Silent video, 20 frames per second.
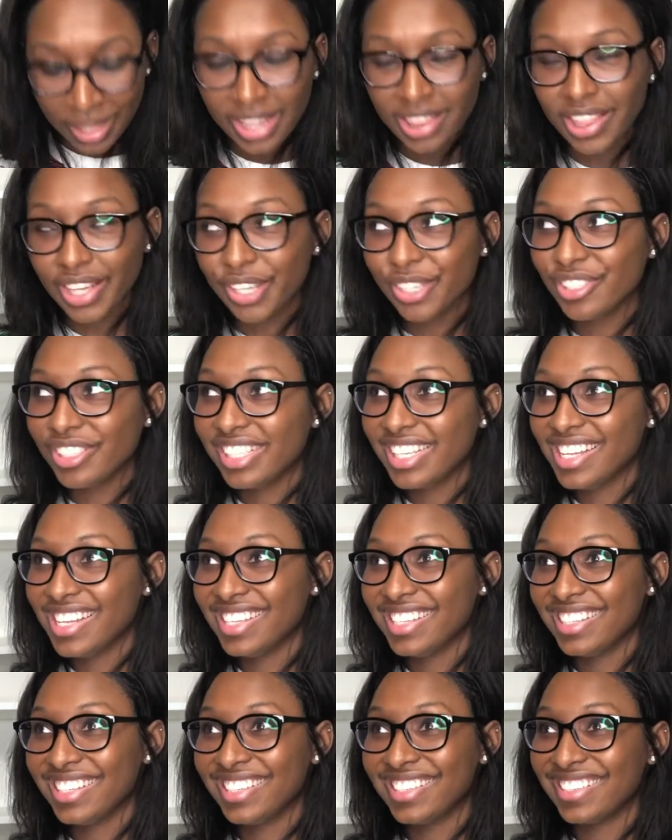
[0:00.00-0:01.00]
there's
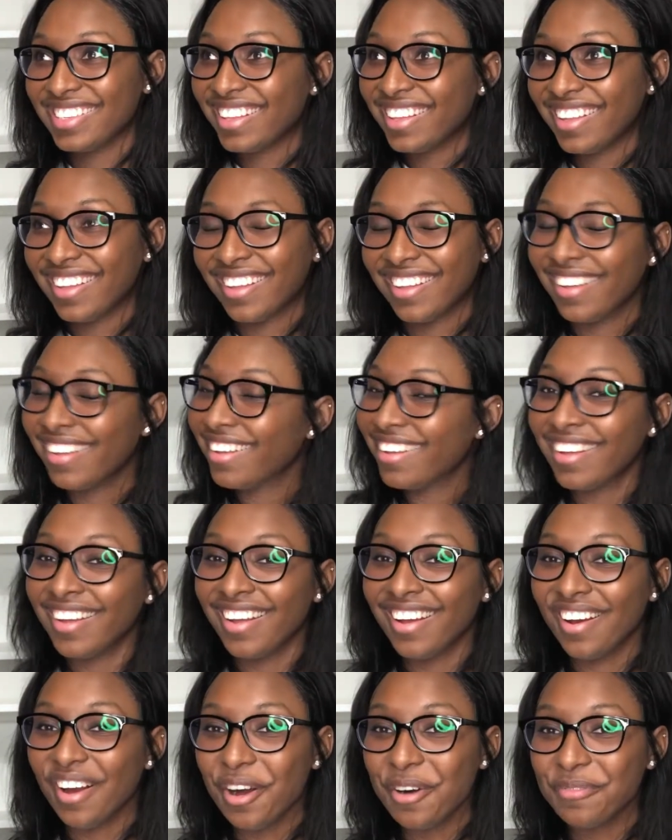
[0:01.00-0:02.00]
this
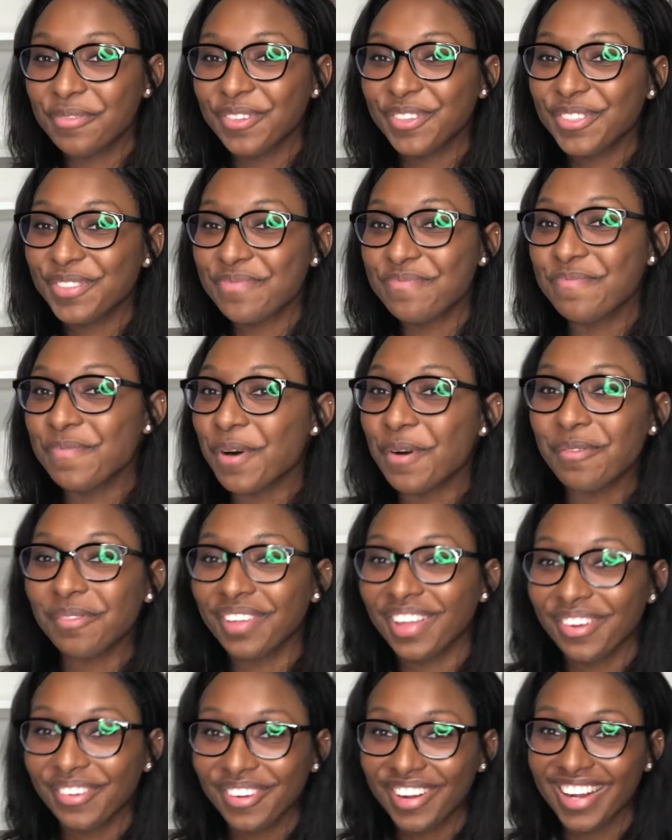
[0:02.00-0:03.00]
almost
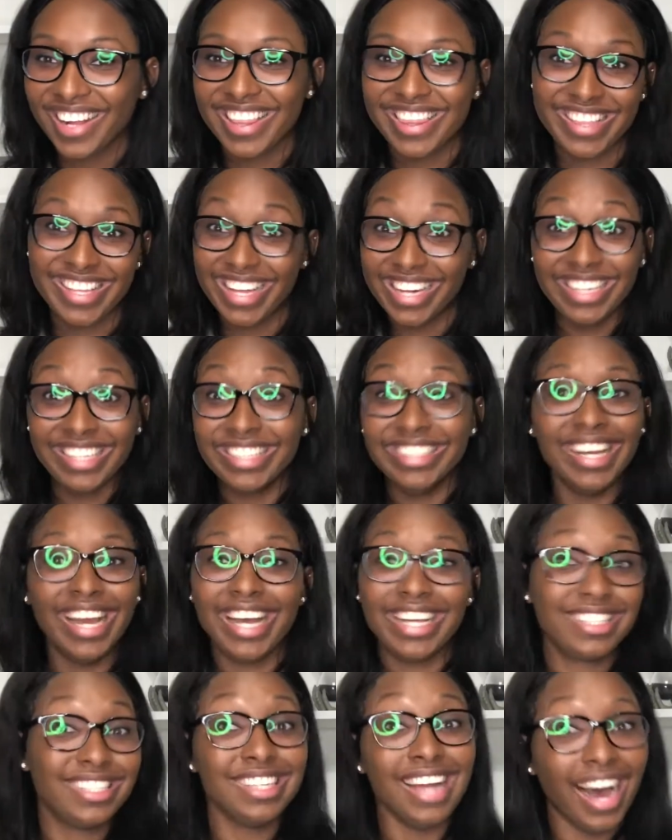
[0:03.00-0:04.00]
moment where it
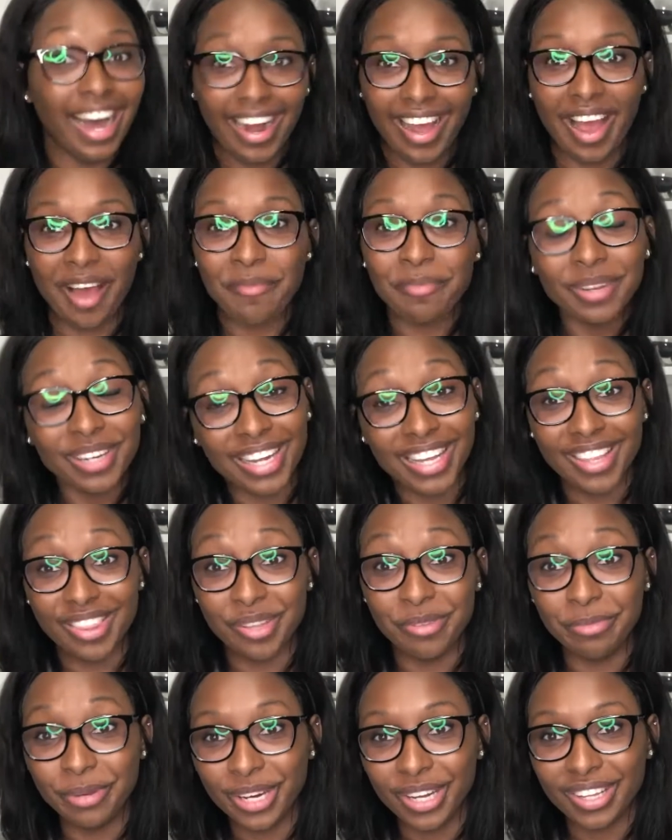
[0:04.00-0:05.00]
has not happened in
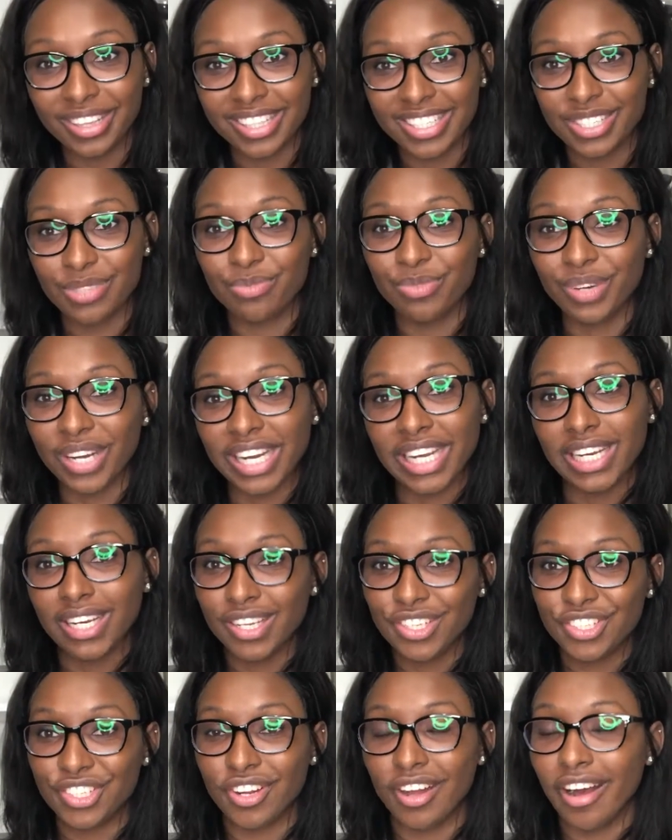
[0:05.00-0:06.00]
the book. This
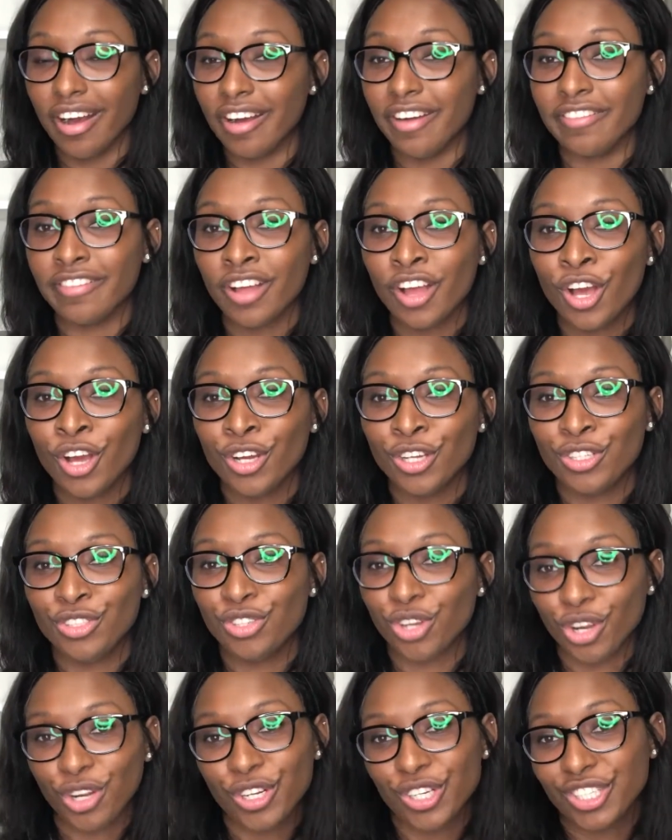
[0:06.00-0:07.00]
recognition of
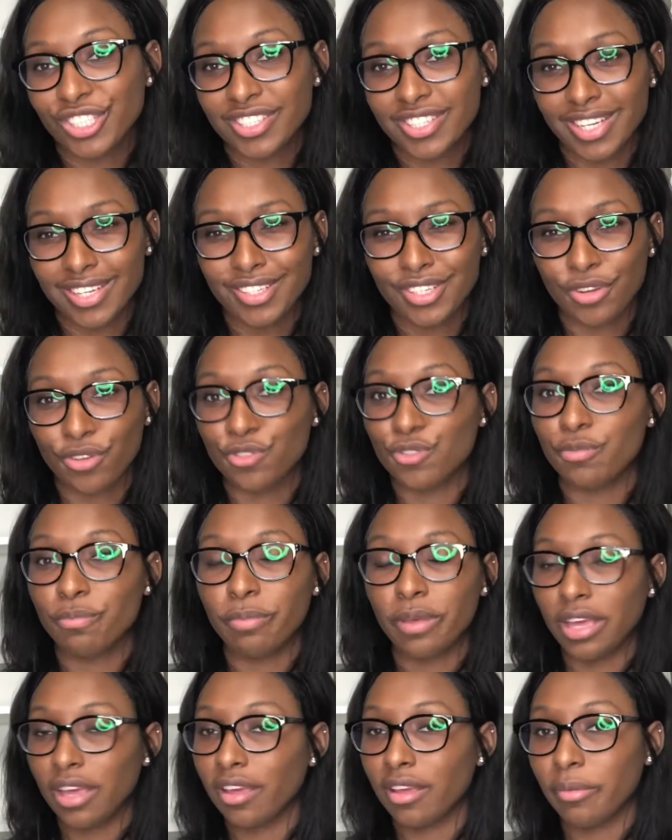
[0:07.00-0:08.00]
darker skin tones
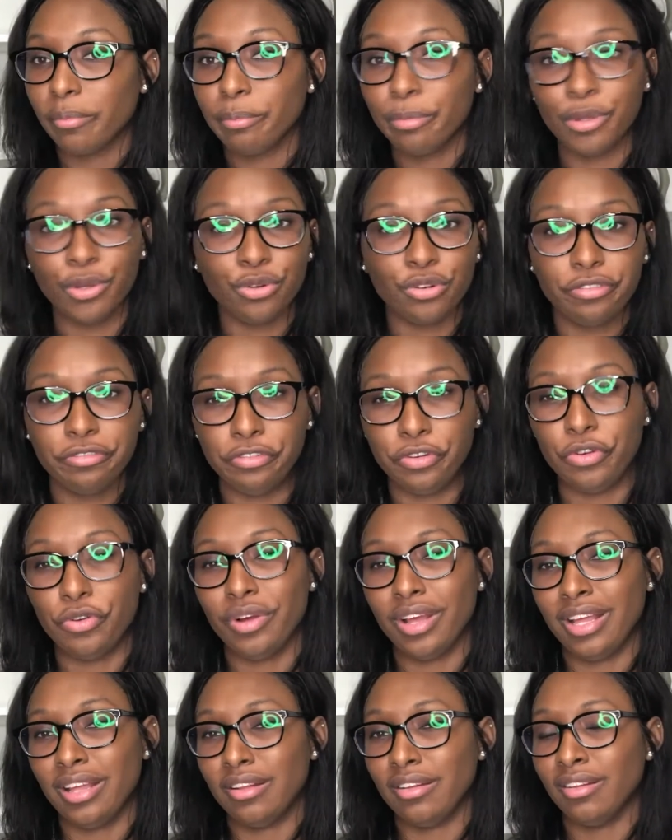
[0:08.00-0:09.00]
being beautiful
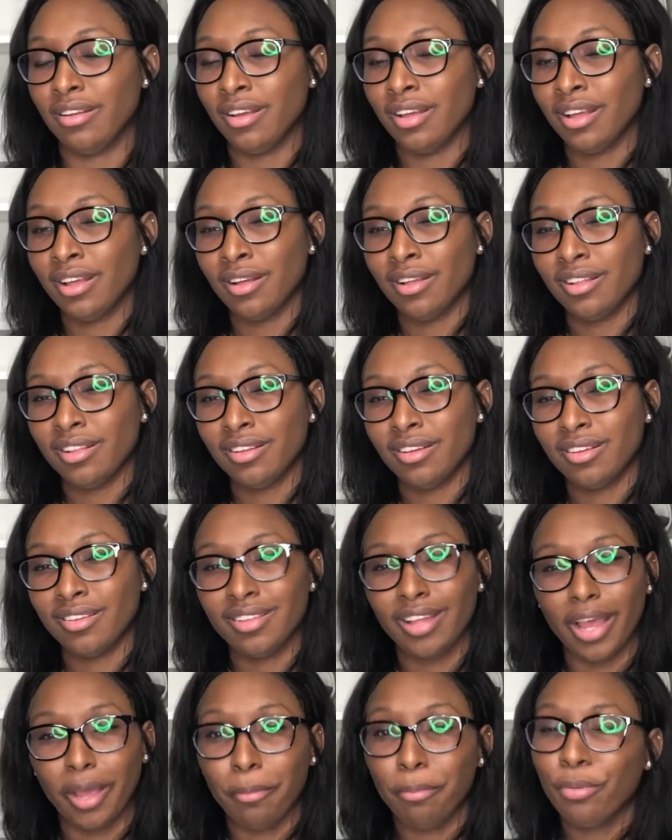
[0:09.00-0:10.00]
and
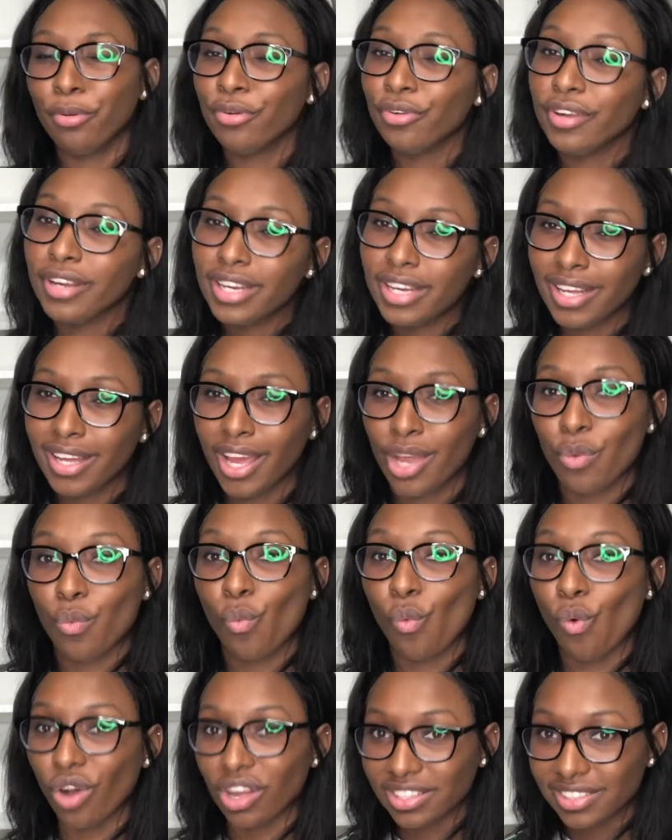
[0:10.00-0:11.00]
like pretty and
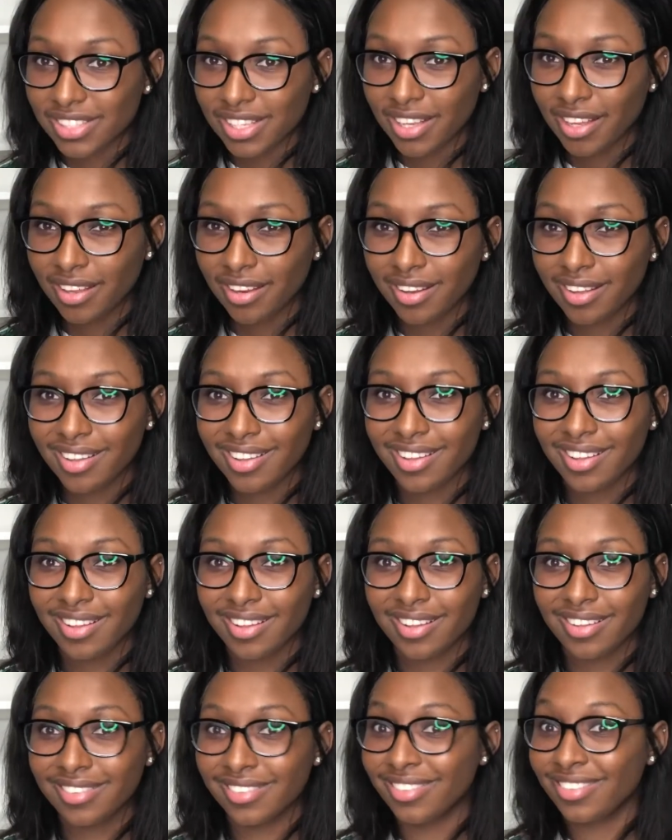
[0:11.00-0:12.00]
wanted,
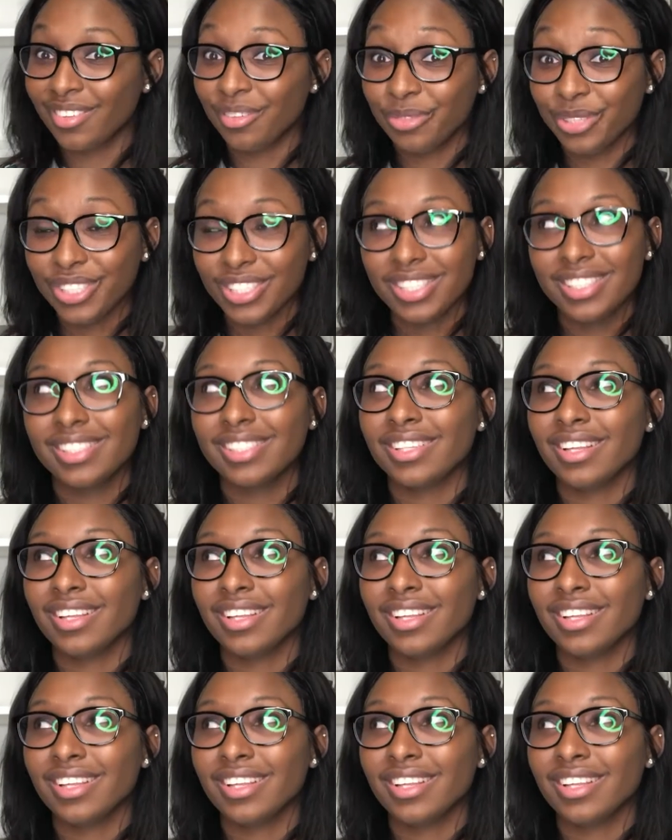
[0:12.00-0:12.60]
which is